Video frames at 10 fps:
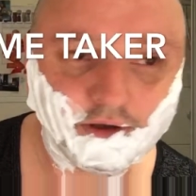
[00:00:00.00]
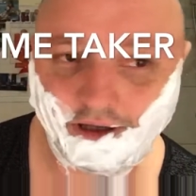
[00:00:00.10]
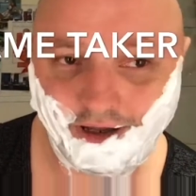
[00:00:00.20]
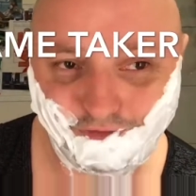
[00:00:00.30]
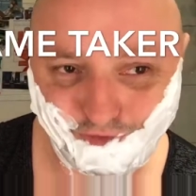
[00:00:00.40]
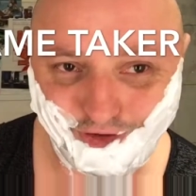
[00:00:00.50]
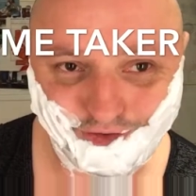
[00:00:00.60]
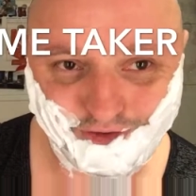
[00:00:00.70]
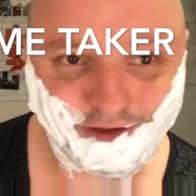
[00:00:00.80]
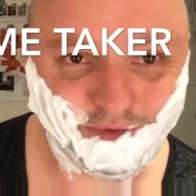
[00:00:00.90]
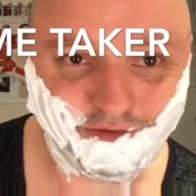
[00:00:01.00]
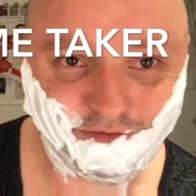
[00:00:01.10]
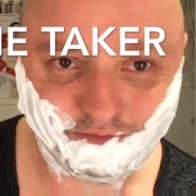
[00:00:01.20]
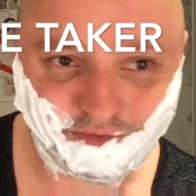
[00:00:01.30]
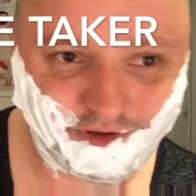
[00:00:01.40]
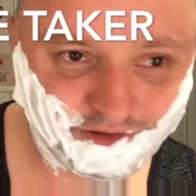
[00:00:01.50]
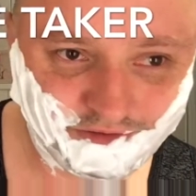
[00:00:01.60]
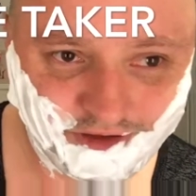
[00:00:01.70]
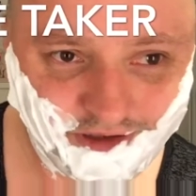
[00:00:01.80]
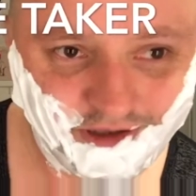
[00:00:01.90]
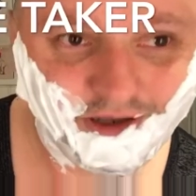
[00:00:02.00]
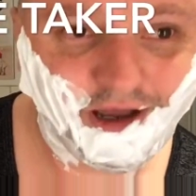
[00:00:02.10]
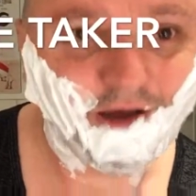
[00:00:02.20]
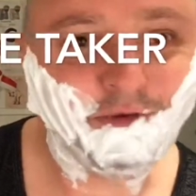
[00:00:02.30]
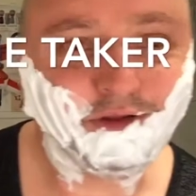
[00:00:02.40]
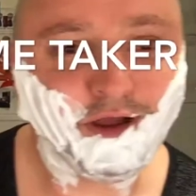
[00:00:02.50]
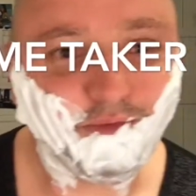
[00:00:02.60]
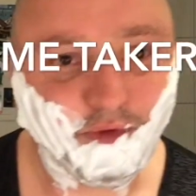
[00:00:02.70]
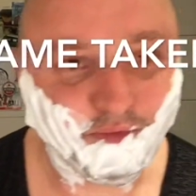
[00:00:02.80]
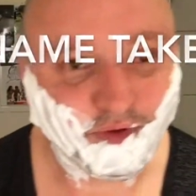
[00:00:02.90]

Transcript: I forget the name of it, but I will come up